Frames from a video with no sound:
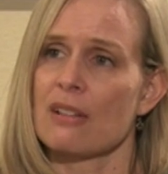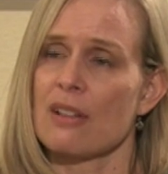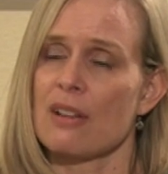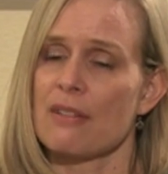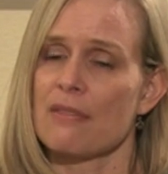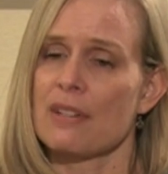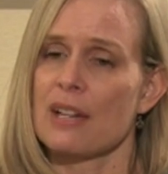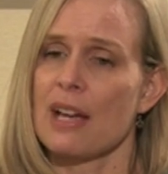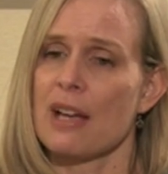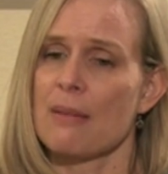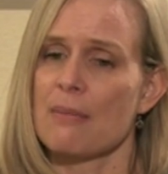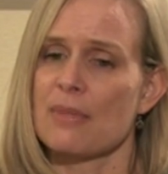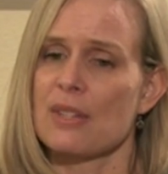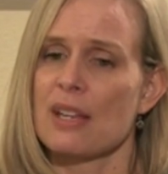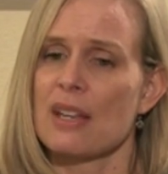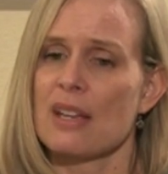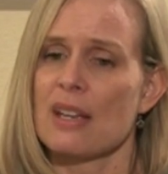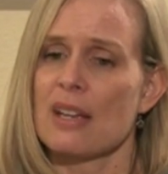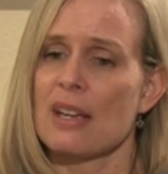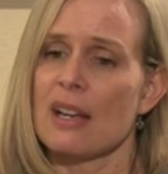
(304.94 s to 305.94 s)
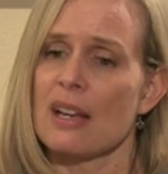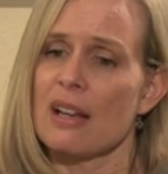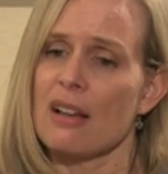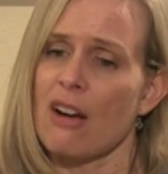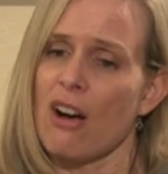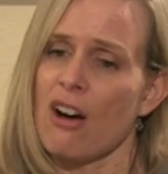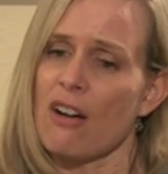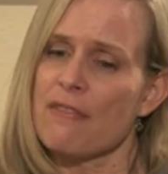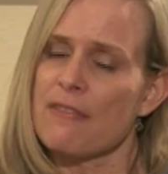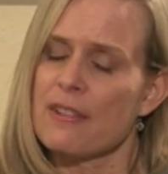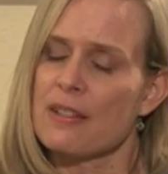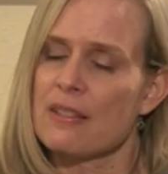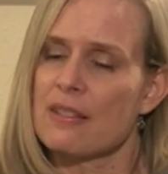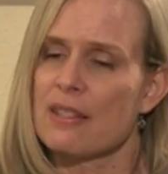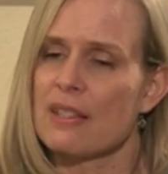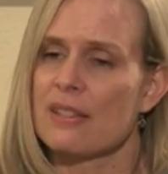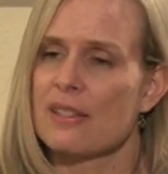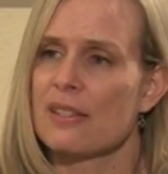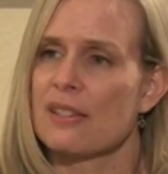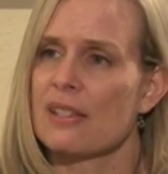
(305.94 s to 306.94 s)
a lot of times. Often
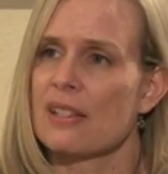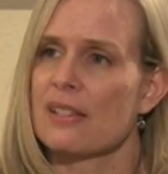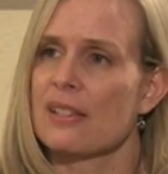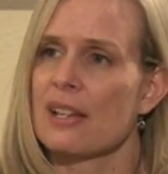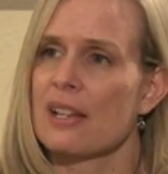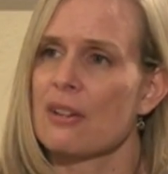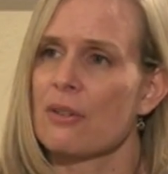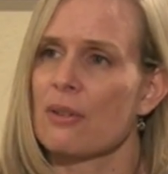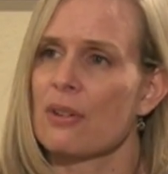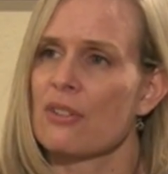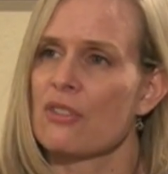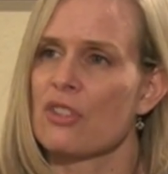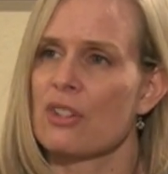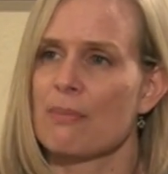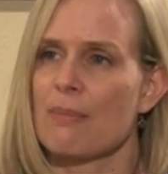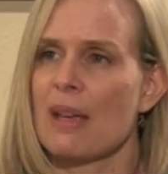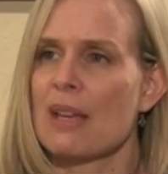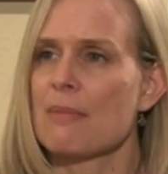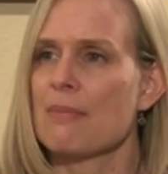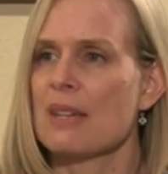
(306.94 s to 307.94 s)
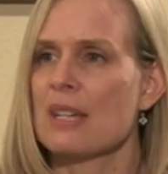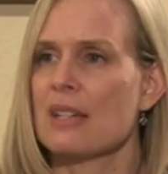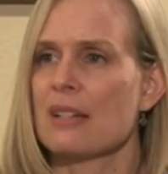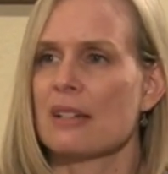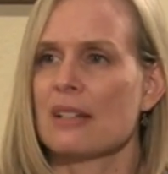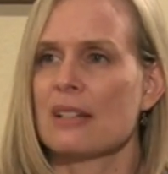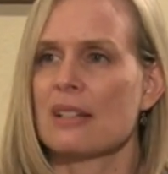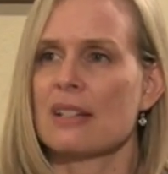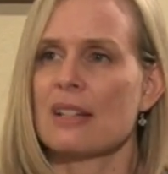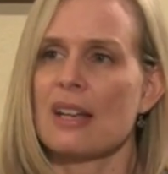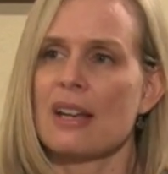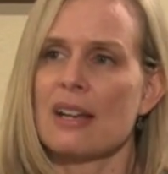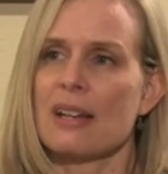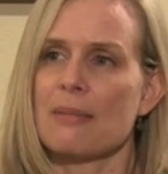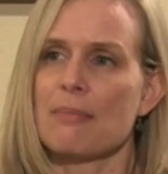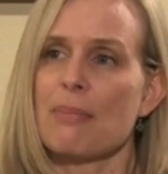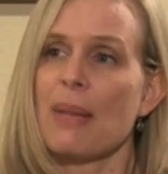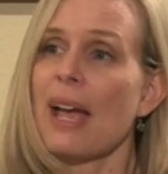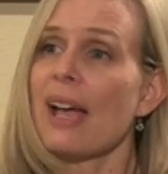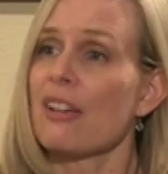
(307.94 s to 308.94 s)
this acreage may be in
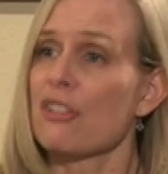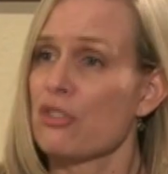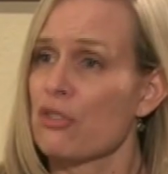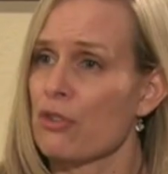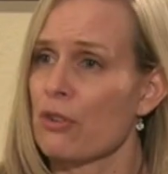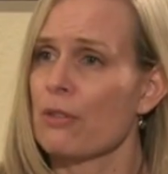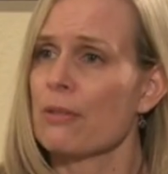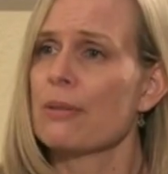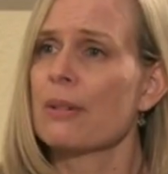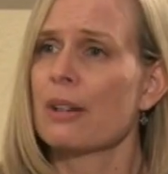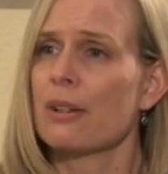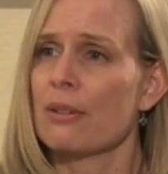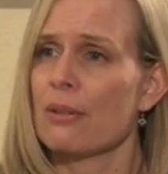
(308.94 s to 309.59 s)
pasture